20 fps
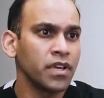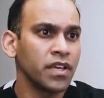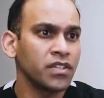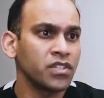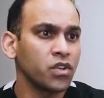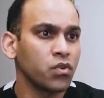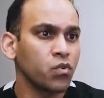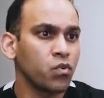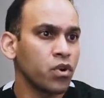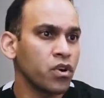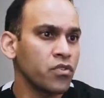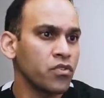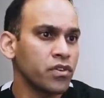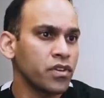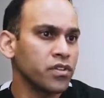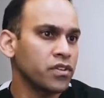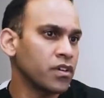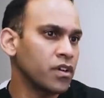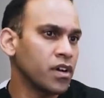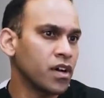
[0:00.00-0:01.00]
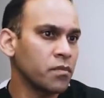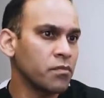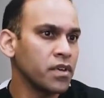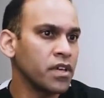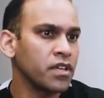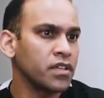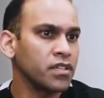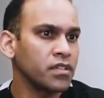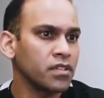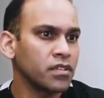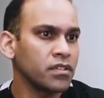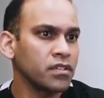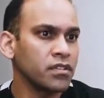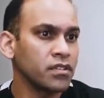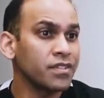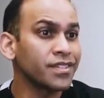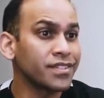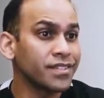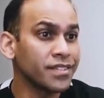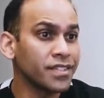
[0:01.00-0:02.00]
is it worth it to come in
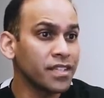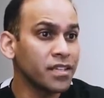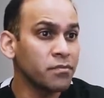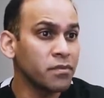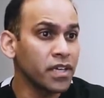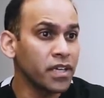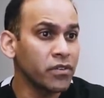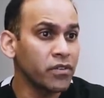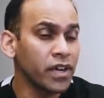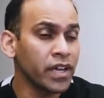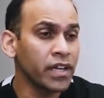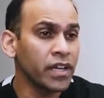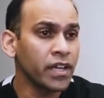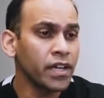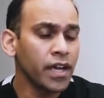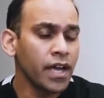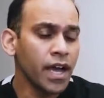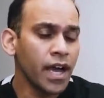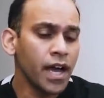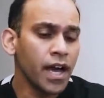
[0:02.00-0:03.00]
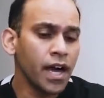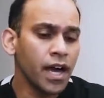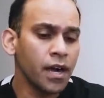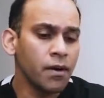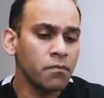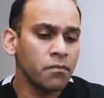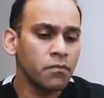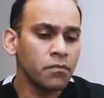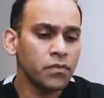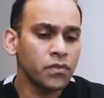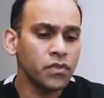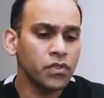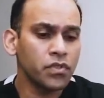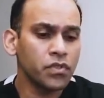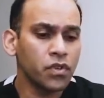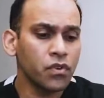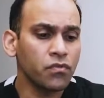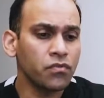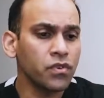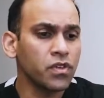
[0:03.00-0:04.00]
to see me, right? Yeah.
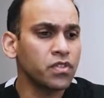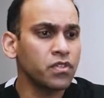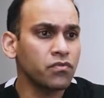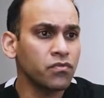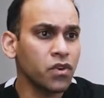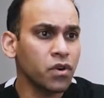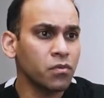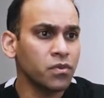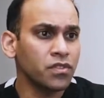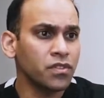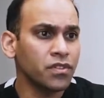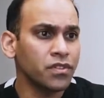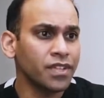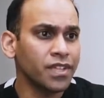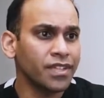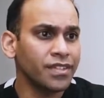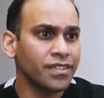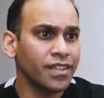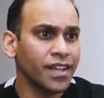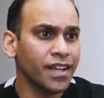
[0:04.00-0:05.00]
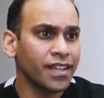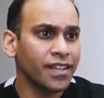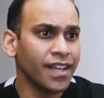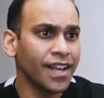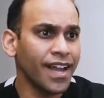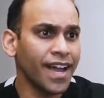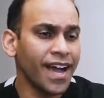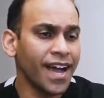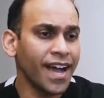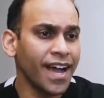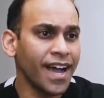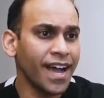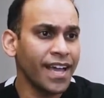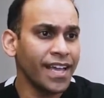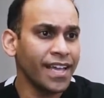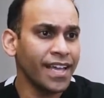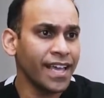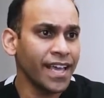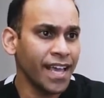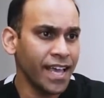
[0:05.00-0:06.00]
So first and foremost, the things that I
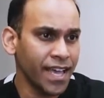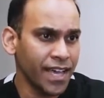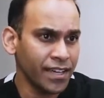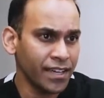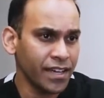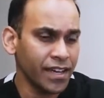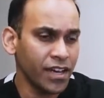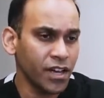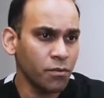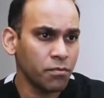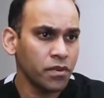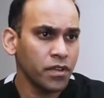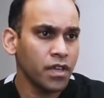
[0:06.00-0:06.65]
can't help.